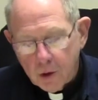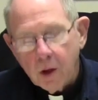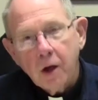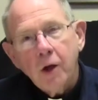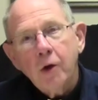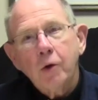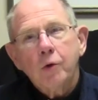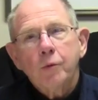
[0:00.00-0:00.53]

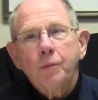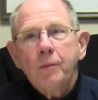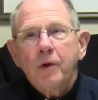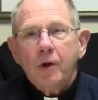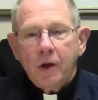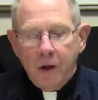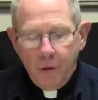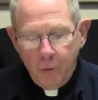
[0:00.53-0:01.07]
Hello.
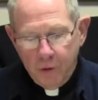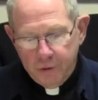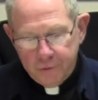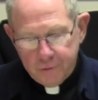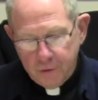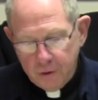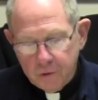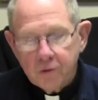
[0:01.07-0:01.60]
It
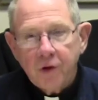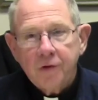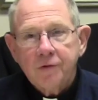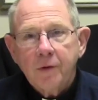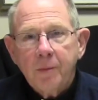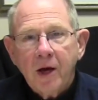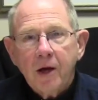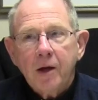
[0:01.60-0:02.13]
was just
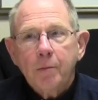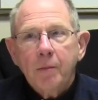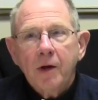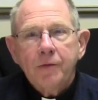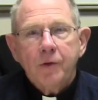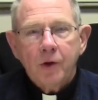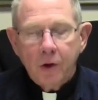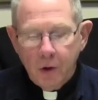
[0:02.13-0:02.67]
about a
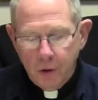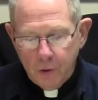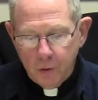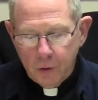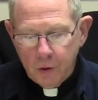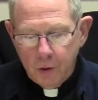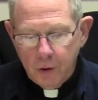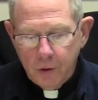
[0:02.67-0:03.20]
month ago
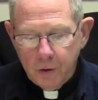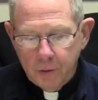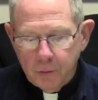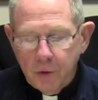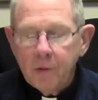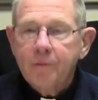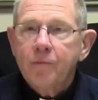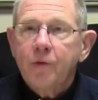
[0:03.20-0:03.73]
that
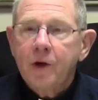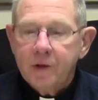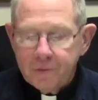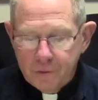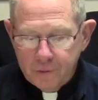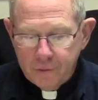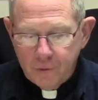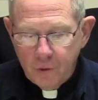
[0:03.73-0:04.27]
Pope
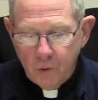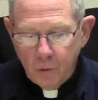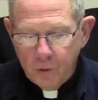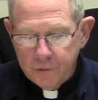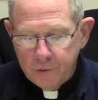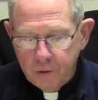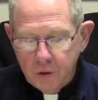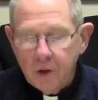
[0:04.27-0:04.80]
Francis
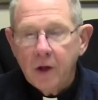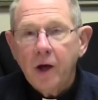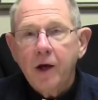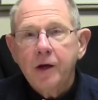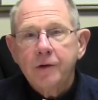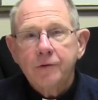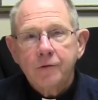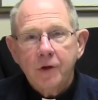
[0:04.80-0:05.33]
was in the
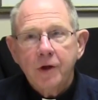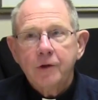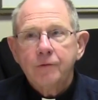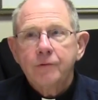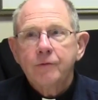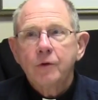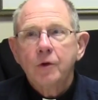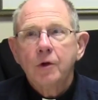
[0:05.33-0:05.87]
United
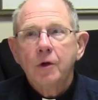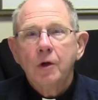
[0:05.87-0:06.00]
States,